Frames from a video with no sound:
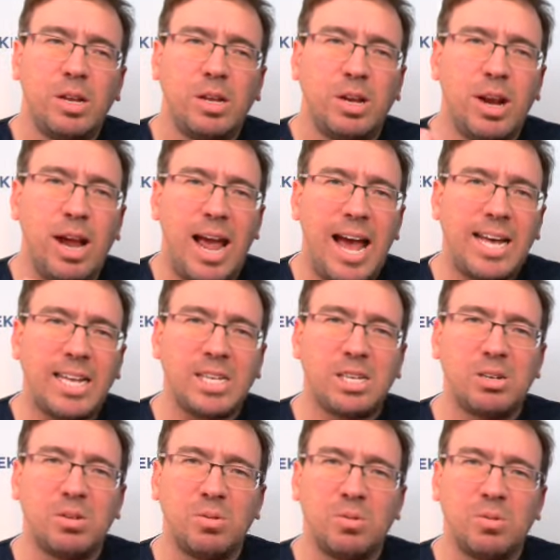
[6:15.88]
you
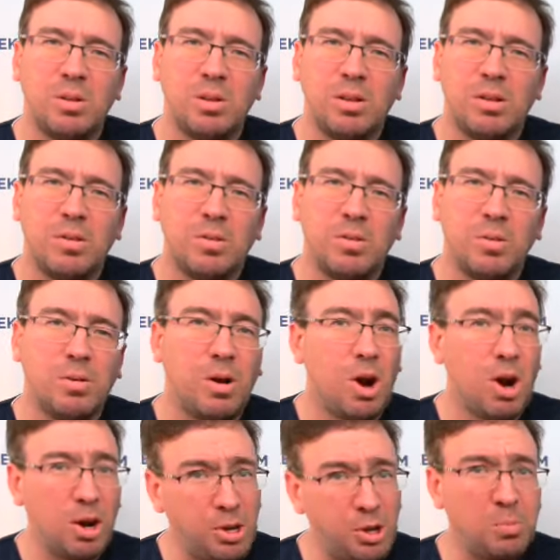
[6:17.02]
ask,
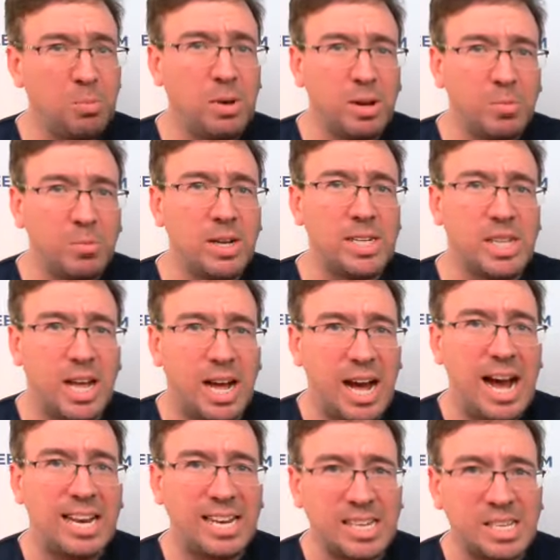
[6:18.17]
arguably, what's the
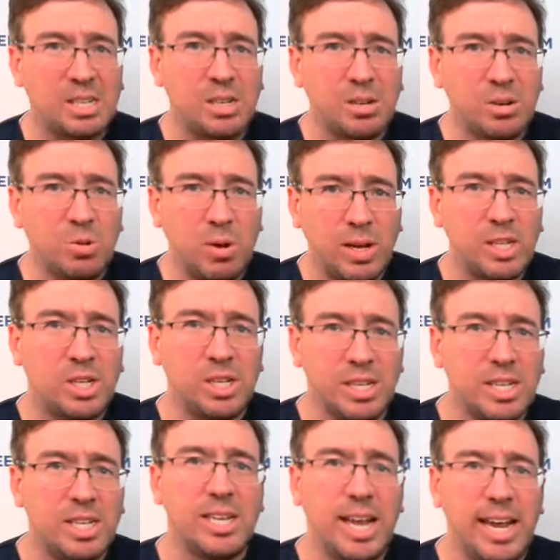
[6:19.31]
hottest question
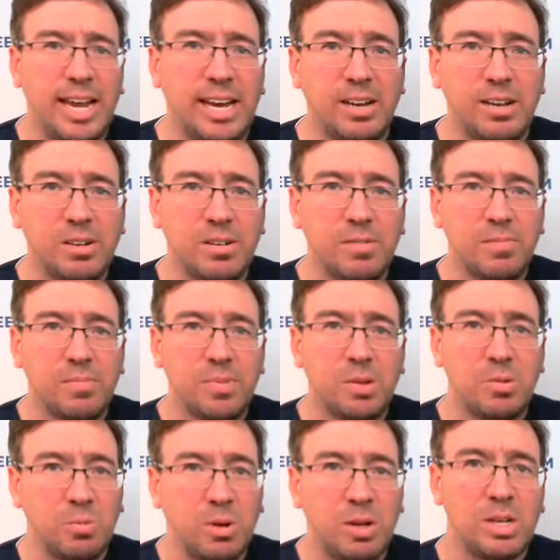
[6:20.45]
today?
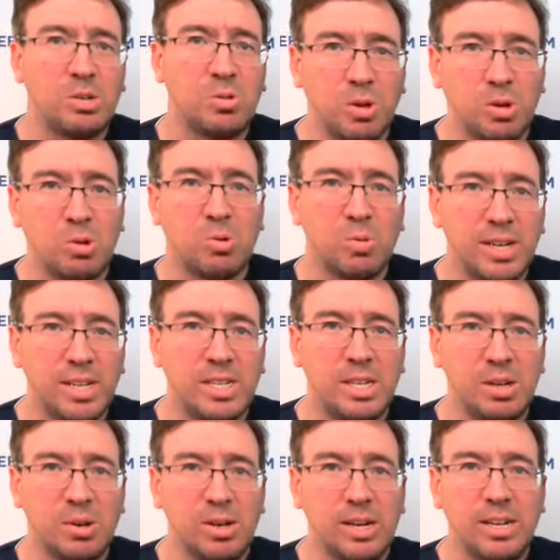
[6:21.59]
What is critical race
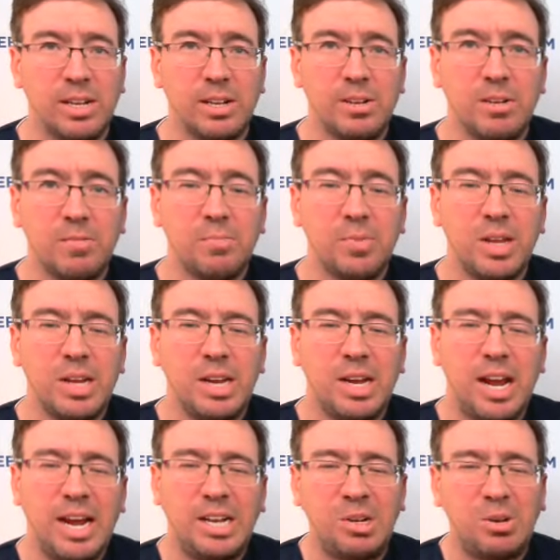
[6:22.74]
theory?
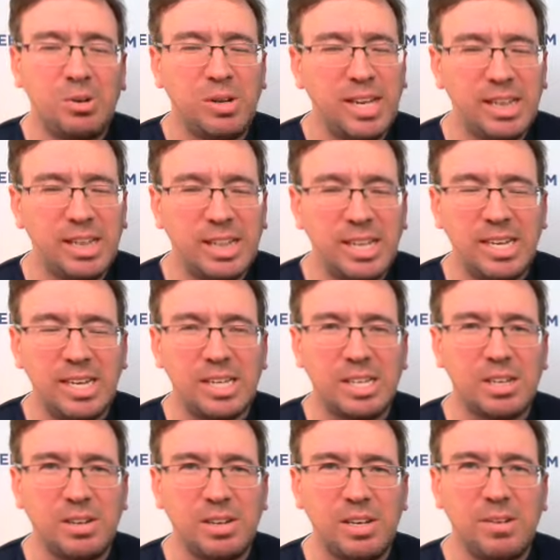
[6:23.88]
And you get these